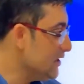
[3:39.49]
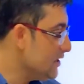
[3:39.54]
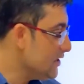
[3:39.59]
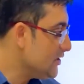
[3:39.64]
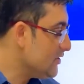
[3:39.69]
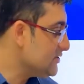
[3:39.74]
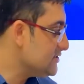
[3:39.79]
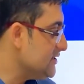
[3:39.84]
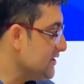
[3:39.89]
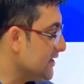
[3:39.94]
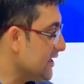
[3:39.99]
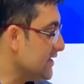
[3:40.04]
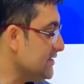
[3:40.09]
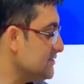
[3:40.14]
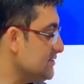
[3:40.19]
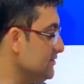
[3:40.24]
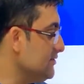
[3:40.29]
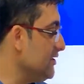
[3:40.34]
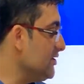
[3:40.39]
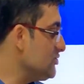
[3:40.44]
Now see guys,
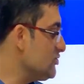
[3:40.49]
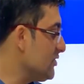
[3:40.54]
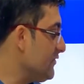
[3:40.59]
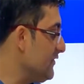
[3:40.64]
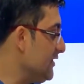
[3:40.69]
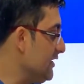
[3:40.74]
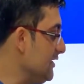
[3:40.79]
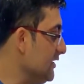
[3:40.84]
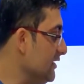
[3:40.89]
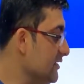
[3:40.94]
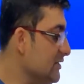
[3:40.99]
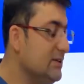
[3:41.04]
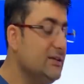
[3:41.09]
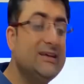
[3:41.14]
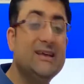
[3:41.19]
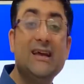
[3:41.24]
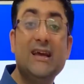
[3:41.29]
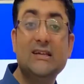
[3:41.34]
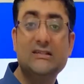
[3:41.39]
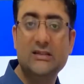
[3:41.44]
this over here
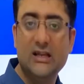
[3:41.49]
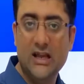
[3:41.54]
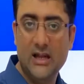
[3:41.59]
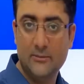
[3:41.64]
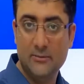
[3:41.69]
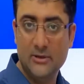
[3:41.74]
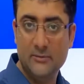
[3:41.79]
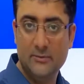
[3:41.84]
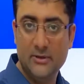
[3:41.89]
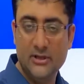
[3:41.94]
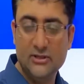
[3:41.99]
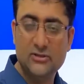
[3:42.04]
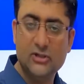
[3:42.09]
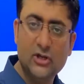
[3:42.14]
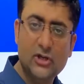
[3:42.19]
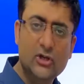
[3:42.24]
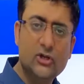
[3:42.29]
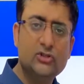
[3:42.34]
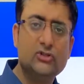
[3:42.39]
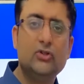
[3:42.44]
is a lemon piece.
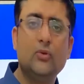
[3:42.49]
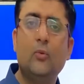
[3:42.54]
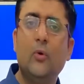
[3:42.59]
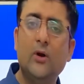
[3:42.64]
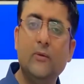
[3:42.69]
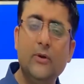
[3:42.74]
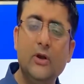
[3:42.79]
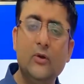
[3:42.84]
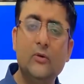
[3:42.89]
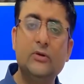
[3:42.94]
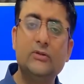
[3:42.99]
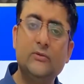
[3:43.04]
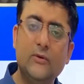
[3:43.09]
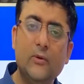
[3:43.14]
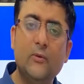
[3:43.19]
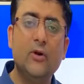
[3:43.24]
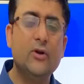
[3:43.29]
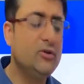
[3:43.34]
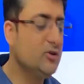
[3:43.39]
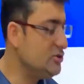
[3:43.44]
So what we do is we
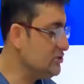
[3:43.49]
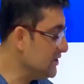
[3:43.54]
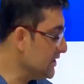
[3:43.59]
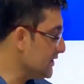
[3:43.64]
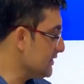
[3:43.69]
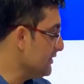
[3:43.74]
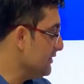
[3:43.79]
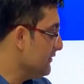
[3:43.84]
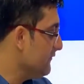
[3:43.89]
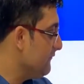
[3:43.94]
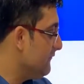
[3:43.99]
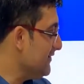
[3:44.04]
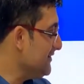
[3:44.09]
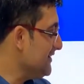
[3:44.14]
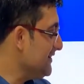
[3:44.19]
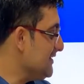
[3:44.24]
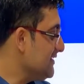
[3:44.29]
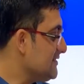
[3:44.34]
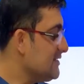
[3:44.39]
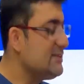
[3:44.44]
want to check whether
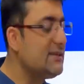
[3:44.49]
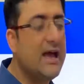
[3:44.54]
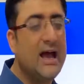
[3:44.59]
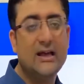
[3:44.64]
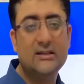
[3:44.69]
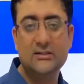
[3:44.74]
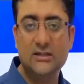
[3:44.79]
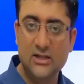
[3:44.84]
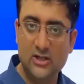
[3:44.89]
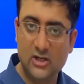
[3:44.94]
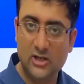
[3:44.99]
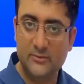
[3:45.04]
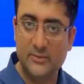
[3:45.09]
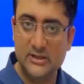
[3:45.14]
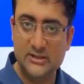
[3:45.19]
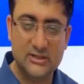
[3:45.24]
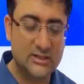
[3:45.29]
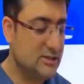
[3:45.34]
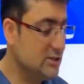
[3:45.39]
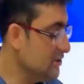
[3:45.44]
this is acidic or
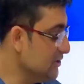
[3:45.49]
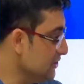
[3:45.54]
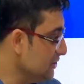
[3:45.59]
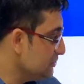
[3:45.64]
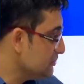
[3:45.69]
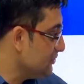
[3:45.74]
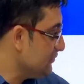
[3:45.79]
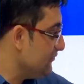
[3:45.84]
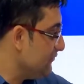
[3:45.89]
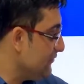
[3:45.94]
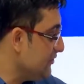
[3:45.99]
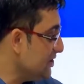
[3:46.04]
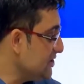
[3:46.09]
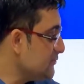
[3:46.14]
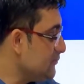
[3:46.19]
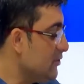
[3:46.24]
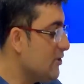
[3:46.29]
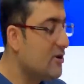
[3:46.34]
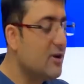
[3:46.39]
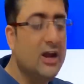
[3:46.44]
basic. So
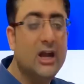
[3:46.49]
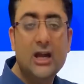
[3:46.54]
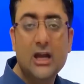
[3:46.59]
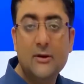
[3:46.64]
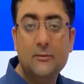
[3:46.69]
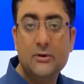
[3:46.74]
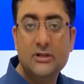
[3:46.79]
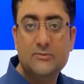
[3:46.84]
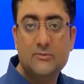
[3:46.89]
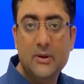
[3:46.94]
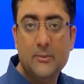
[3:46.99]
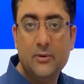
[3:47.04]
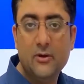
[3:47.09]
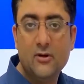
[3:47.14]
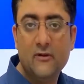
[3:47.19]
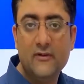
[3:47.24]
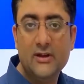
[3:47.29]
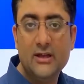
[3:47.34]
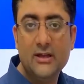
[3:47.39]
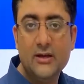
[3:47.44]
first put red litmus paper
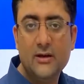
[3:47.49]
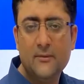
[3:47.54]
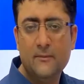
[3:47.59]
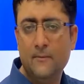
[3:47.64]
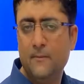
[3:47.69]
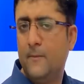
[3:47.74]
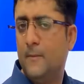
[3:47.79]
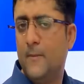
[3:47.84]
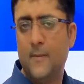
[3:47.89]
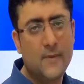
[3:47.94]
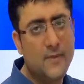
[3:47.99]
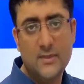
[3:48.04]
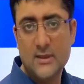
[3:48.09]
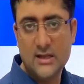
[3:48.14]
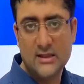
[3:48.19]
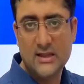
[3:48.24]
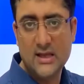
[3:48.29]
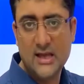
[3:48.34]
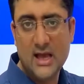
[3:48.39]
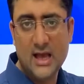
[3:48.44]
over here,
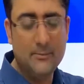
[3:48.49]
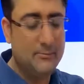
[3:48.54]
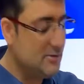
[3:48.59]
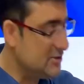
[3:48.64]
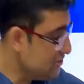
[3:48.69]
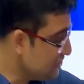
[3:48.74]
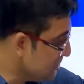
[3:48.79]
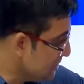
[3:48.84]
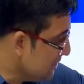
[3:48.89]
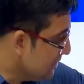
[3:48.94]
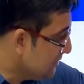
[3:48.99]
nothing happens.